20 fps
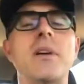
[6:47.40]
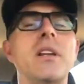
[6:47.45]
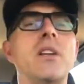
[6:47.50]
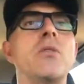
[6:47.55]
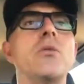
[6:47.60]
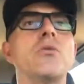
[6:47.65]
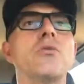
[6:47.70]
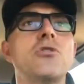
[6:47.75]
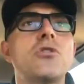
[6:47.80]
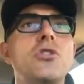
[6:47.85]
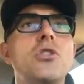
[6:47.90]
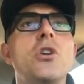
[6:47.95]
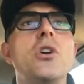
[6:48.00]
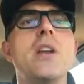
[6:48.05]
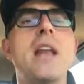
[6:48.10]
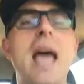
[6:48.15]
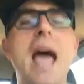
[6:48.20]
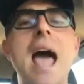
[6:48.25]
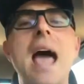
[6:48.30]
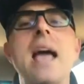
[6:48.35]
somebody who's
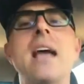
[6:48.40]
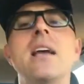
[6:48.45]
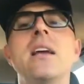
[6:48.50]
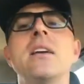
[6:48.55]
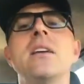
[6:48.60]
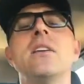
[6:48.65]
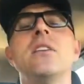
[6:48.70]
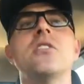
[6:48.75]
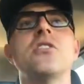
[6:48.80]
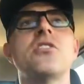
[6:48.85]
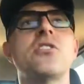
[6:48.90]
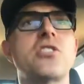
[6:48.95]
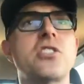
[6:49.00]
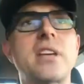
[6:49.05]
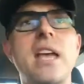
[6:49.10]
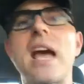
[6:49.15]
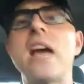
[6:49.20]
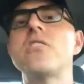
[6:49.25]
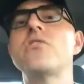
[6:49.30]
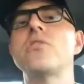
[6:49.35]
good at
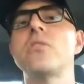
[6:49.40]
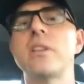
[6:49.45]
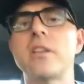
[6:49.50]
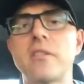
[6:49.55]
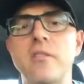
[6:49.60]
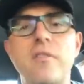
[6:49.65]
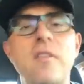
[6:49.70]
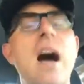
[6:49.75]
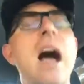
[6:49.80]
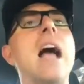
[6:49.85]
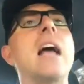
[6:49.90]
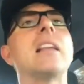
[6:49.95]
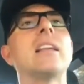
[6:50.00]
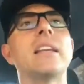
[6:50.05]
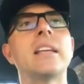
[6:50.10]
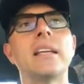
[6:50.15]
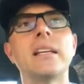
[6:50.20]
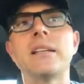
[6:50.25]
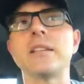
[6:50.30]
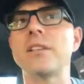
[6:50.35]
scheduling,
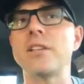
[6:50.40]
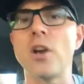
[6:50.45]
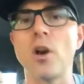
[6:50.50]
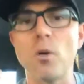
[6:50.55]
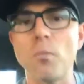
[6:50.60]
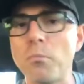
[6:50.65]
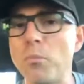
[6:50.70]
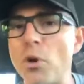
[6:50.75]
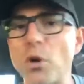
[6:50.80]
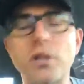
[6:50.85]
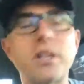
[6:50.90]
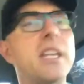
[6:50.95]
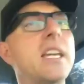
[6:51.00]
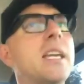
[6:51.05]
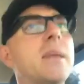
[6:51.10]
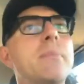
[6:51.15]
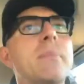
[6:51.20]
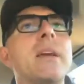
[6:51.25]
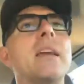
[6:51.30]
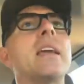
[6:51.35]
filing, you know,
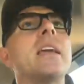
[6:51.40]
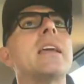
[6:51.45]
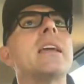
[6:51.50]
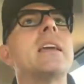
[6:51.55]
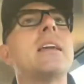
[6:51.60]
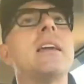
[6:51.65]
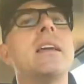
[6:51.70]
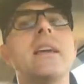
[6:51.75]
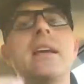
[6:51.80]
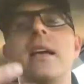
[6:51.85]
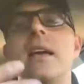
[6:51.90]
bookkeeping,